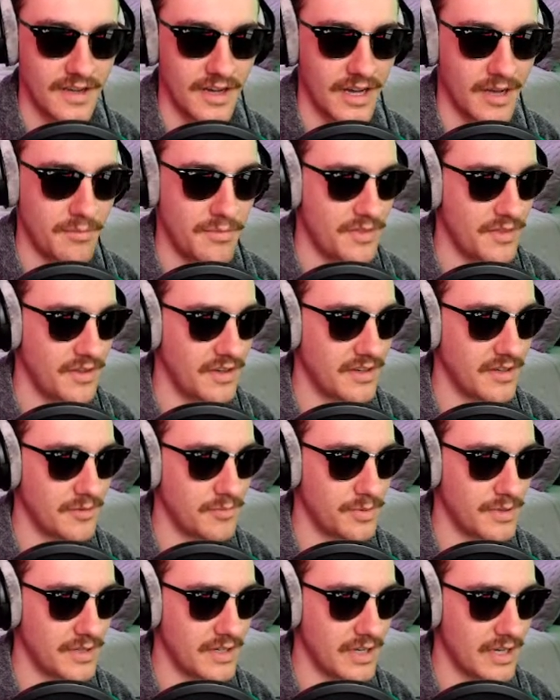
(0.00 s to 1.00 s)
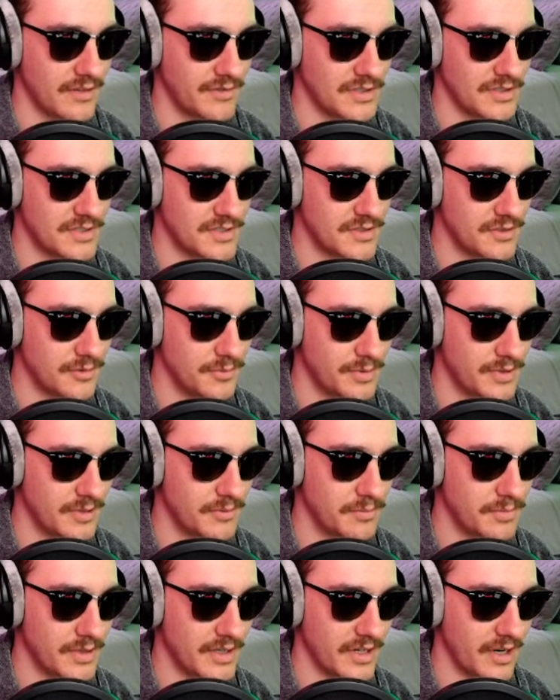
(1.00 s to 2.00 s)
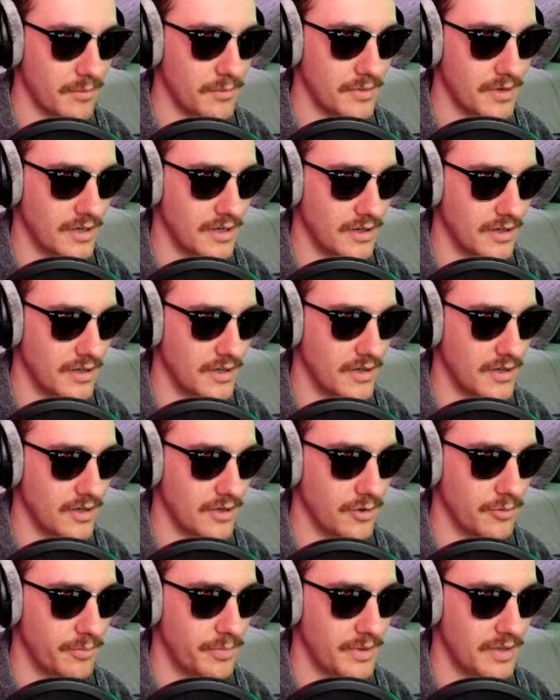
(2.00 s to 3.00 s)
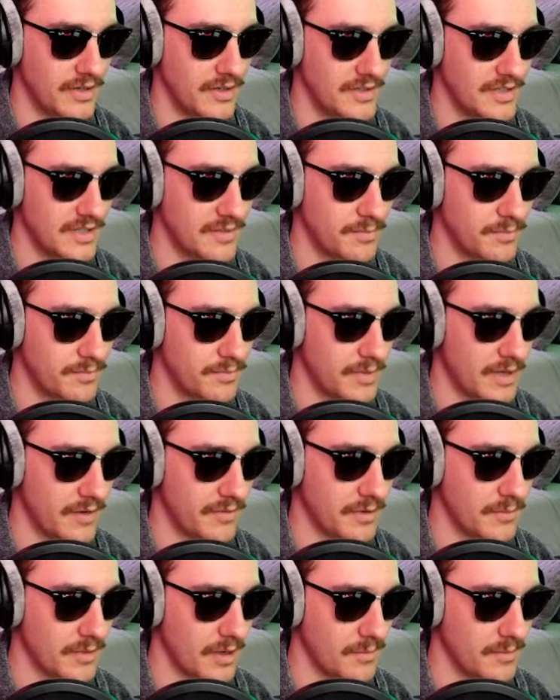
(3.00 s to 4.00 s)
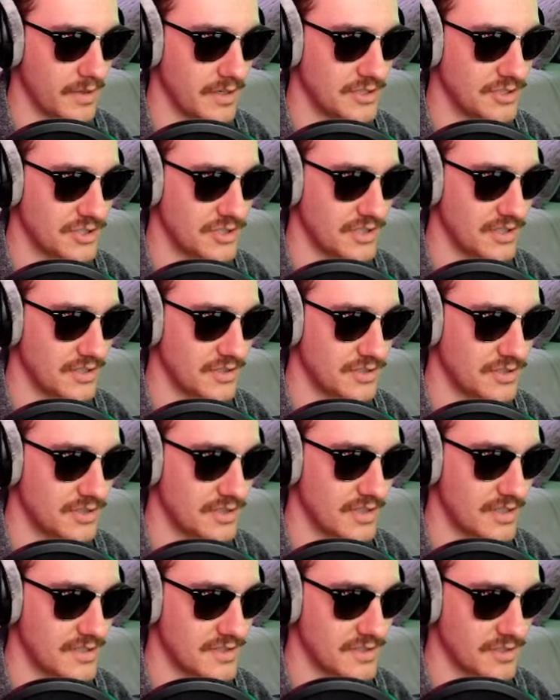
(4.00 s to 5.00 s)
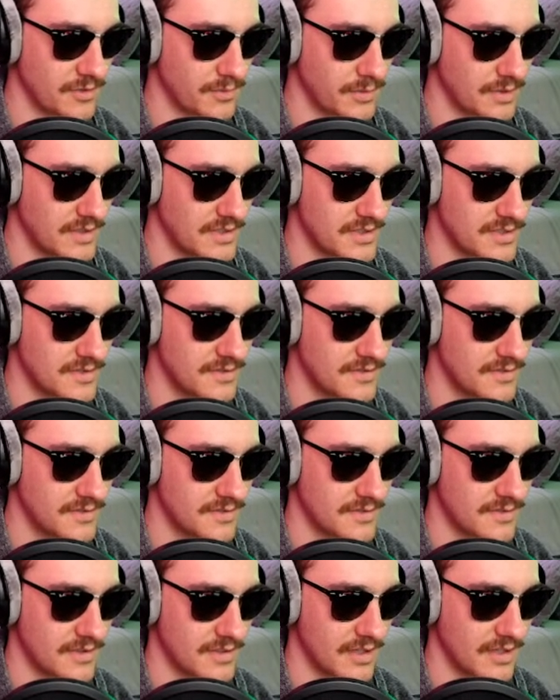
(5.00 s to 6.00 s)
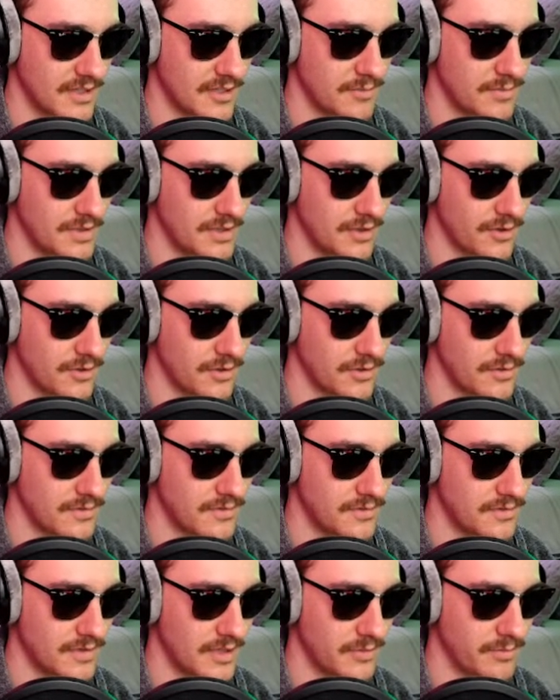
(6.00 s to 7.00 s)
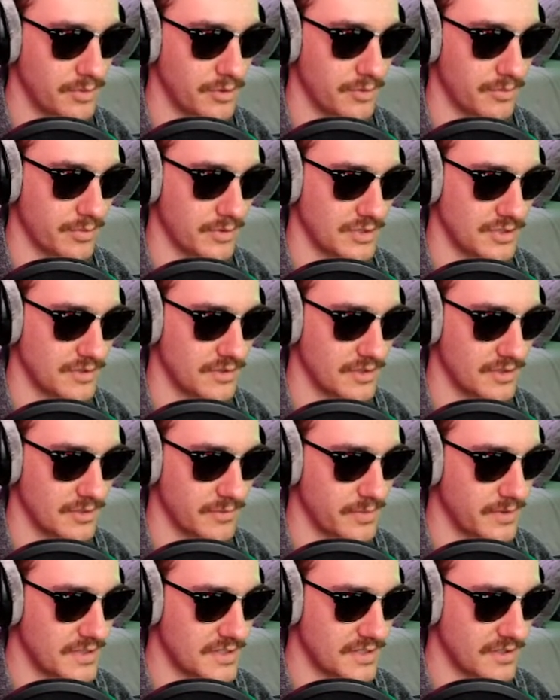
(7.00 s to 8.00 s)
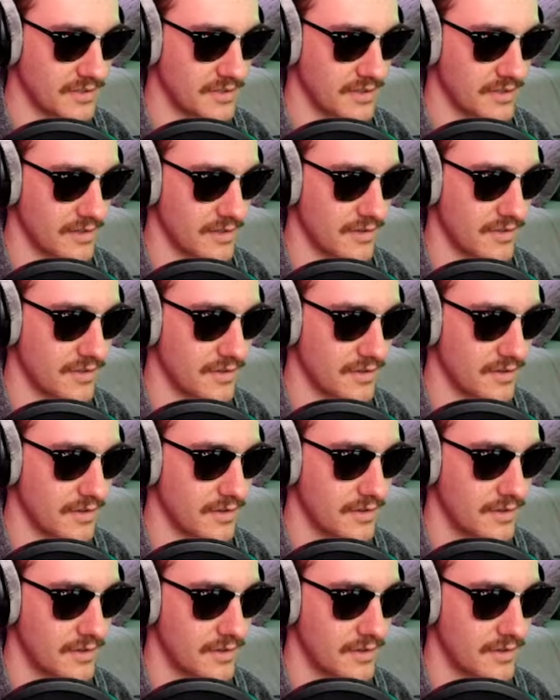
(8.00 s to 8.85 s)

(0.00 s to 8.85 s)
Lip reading: I'm thinking big, heavy, stupid, but I'm open to having my mind changed, as always. I can be argued and peer pressured into basically anything.